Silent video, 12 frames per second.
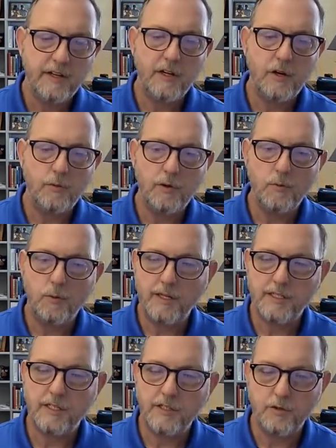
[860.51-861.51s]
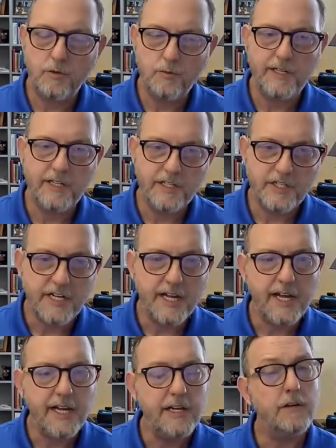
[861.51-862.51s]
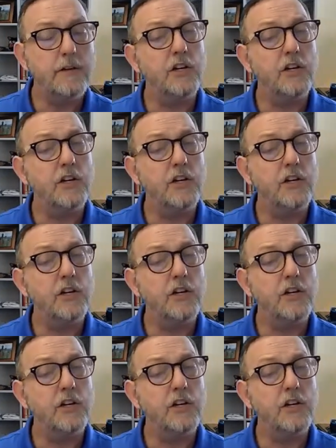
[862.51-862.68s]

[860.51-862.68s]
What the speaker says: knowing what to do each day.